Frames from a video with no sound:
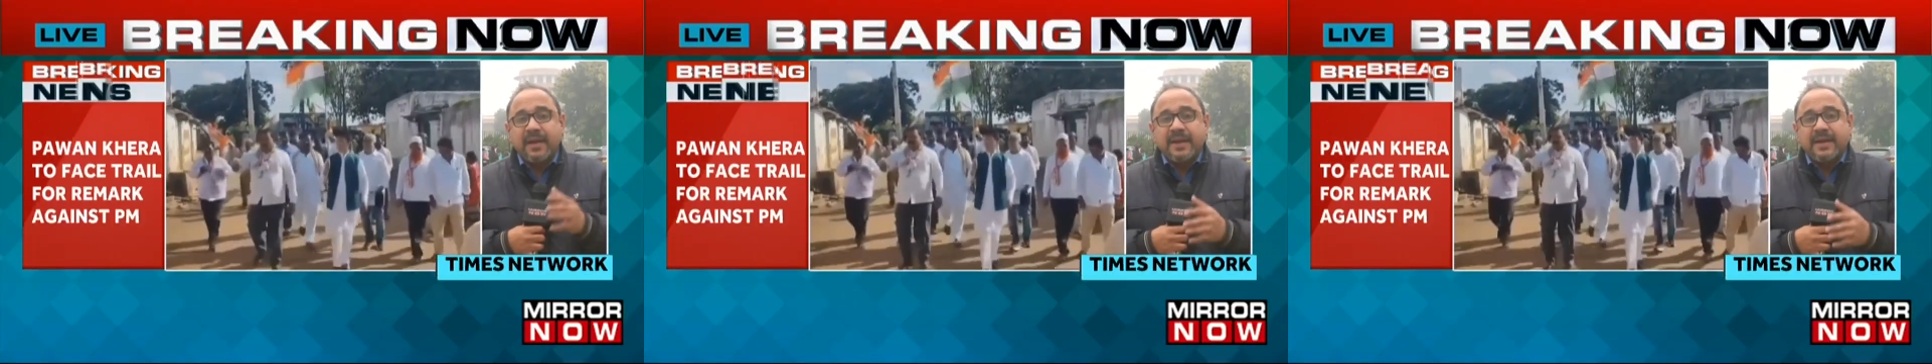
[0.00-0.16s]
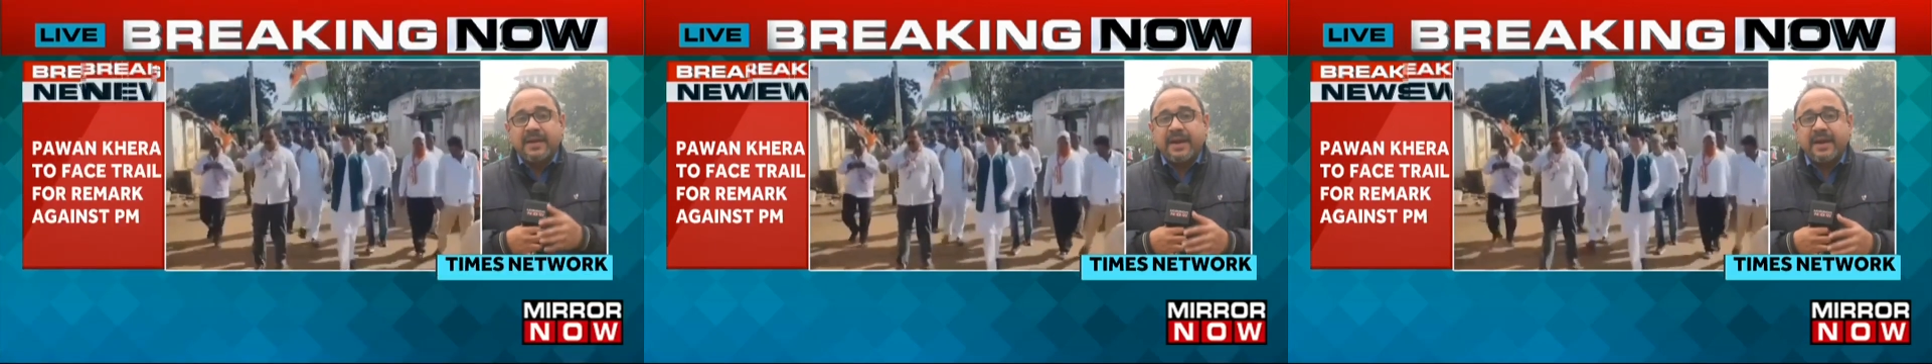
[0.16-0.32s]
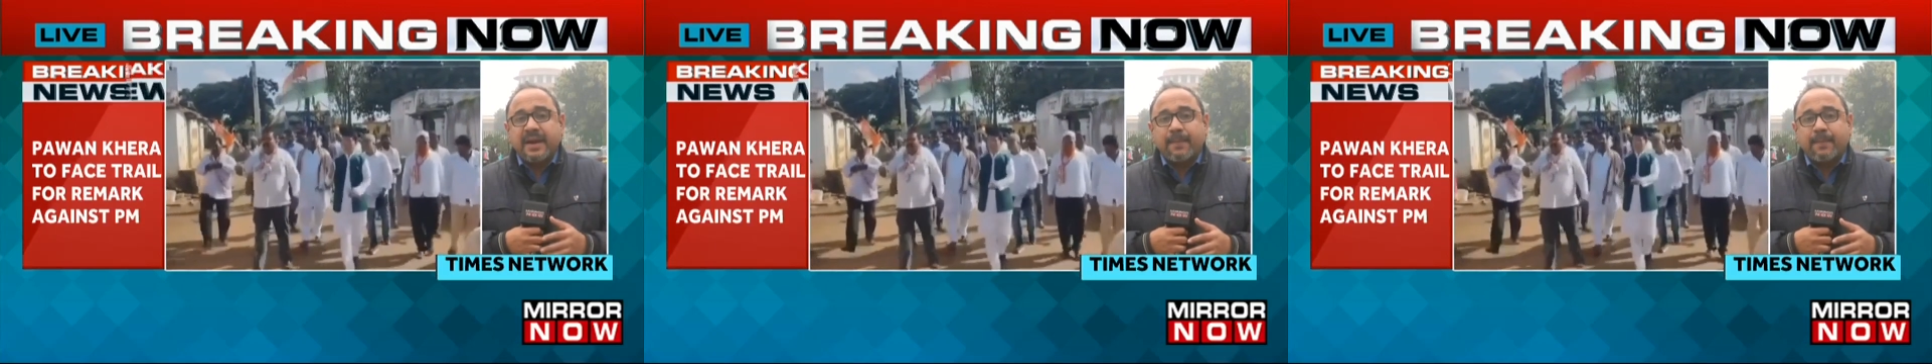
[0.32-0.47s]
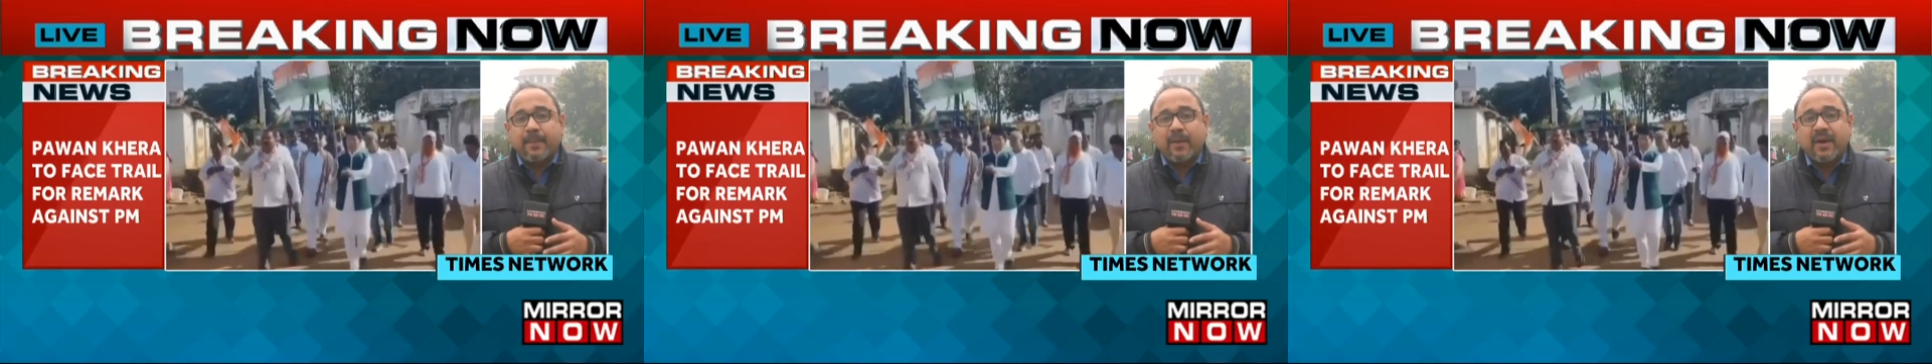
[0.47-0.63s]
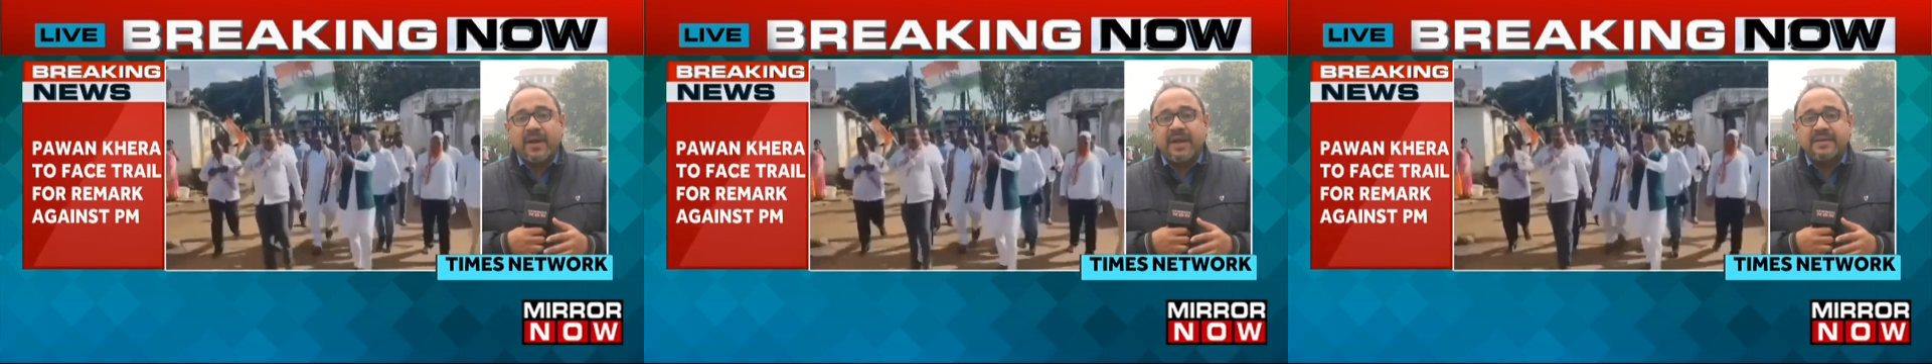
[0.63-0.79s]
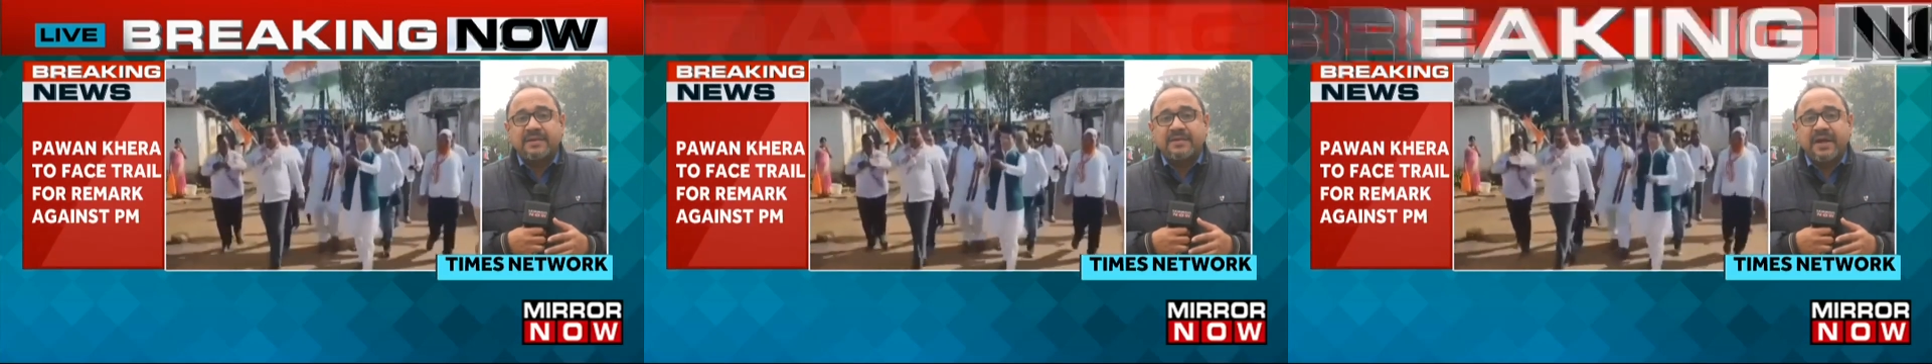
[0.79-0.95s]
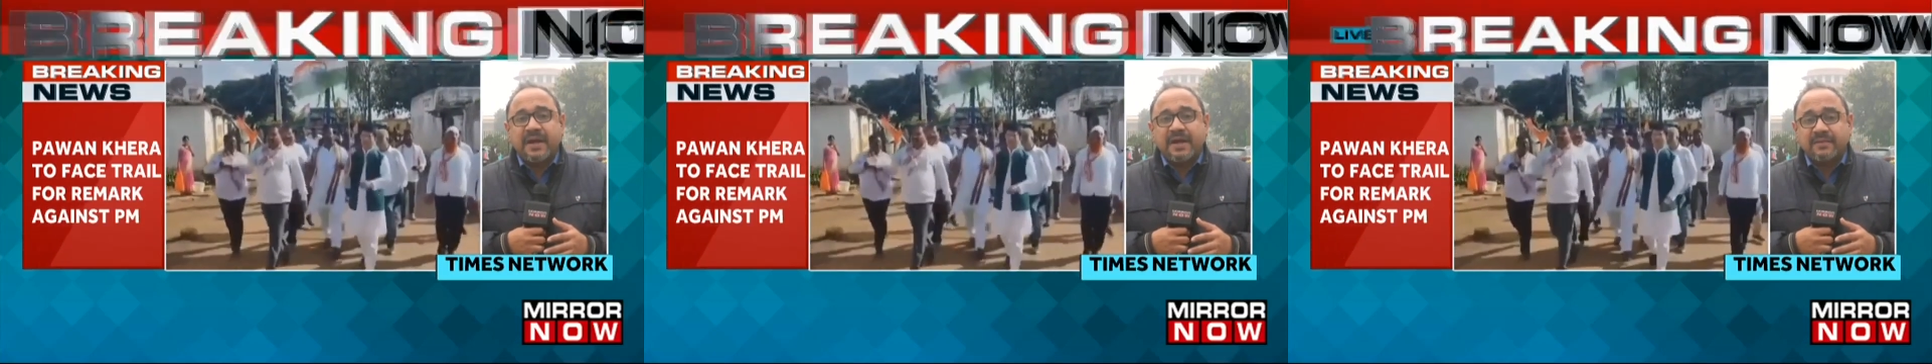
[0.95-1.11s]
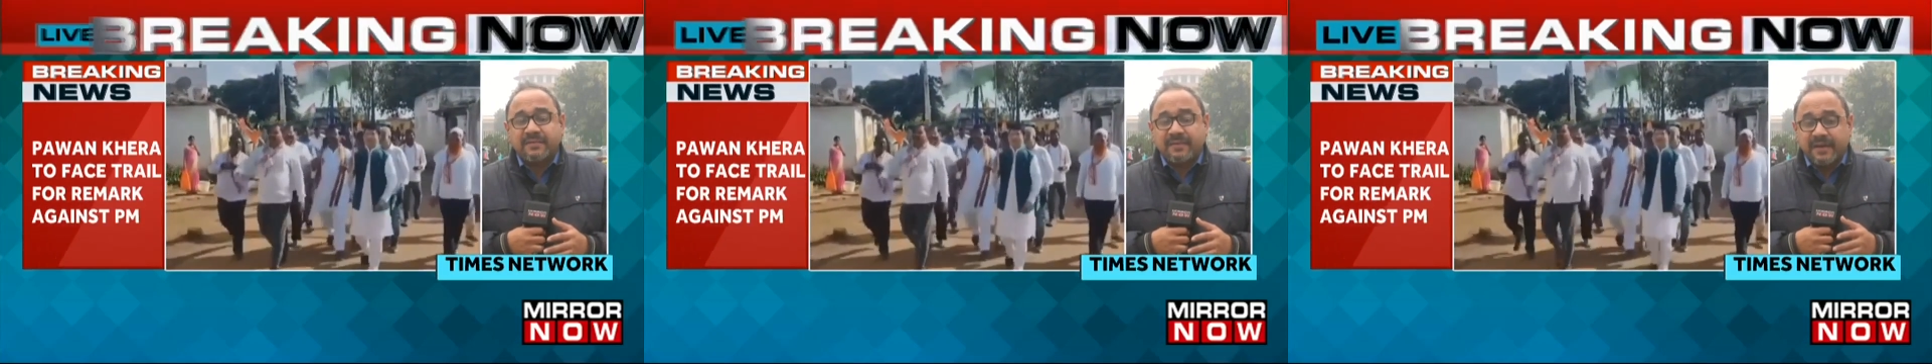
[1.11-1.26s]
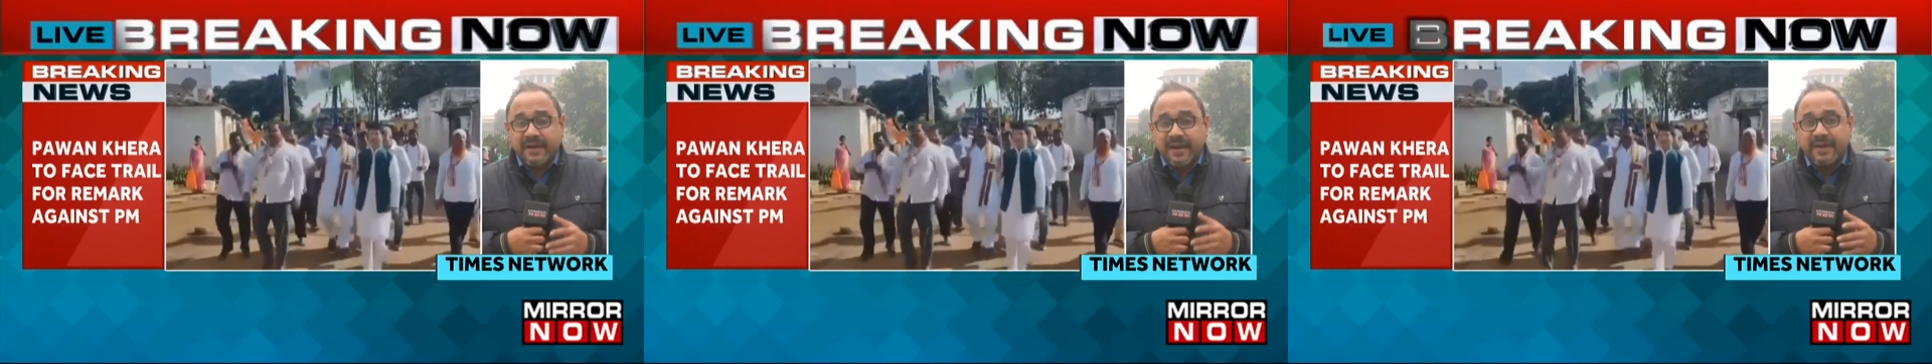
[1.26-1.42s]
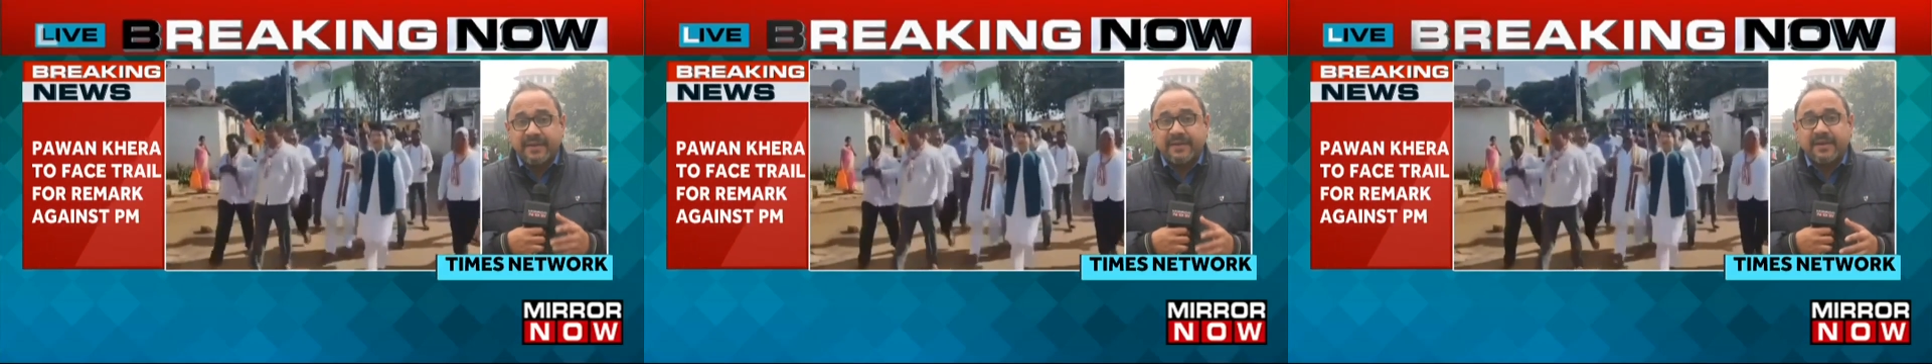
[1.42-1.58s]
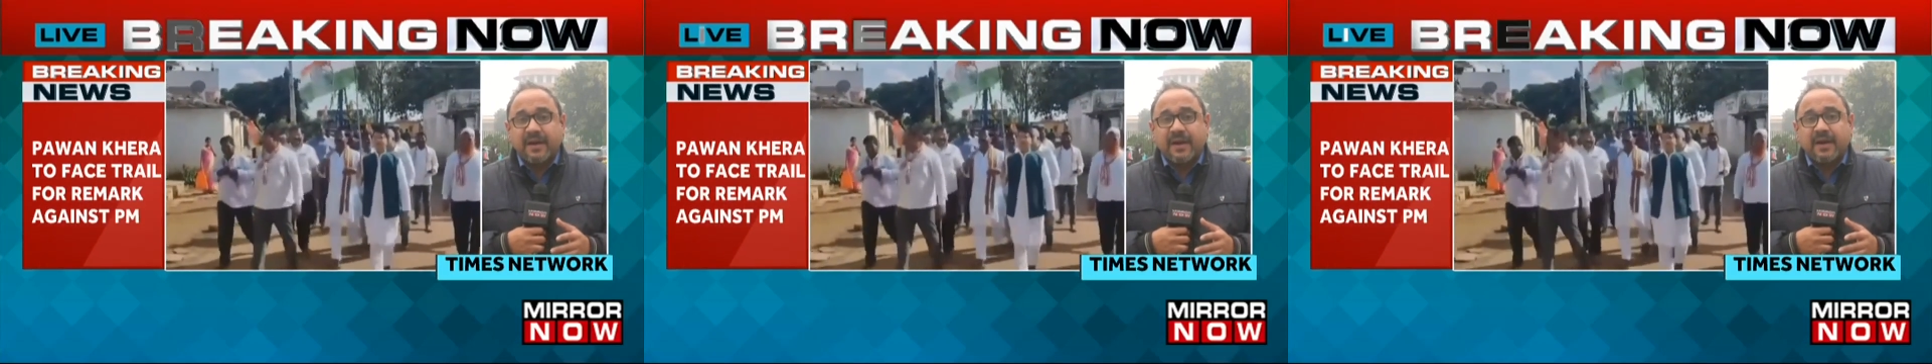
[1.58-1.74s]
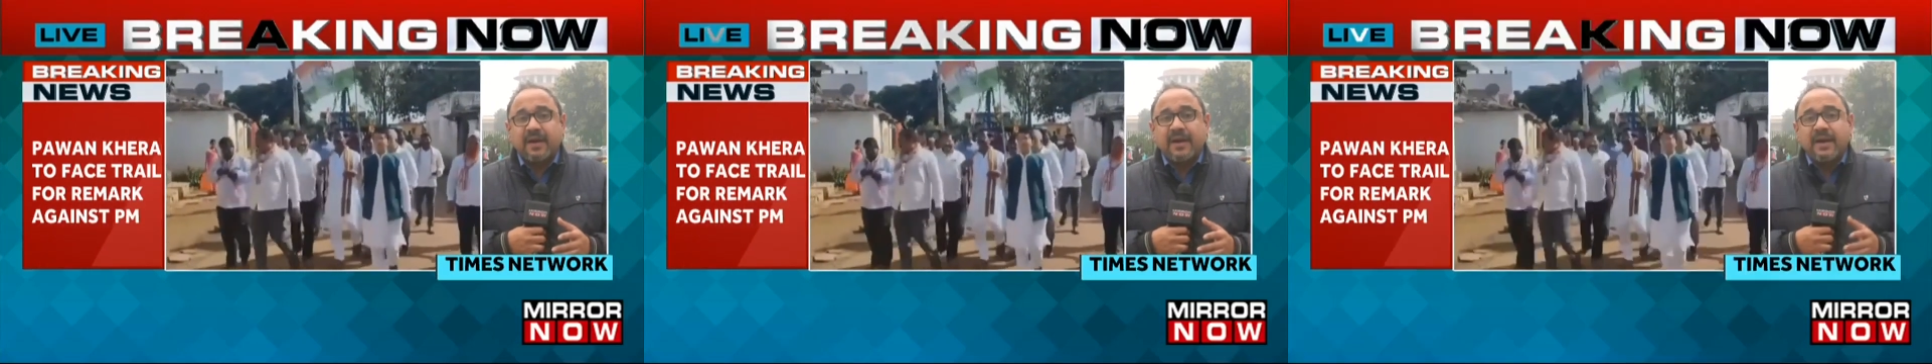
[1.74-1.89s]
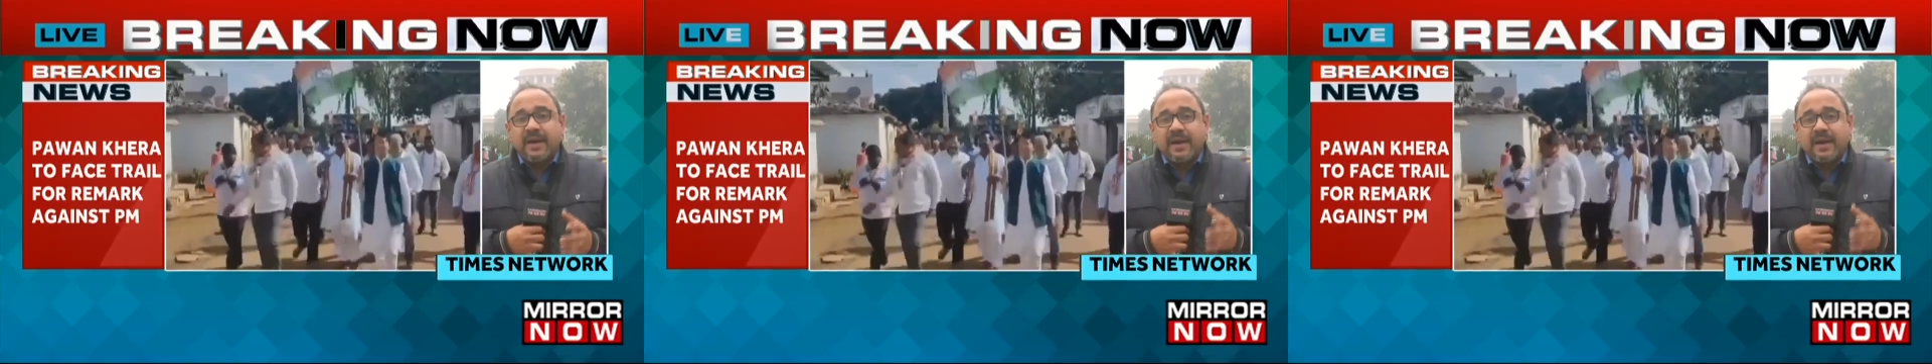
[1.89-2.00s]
he had apologized later,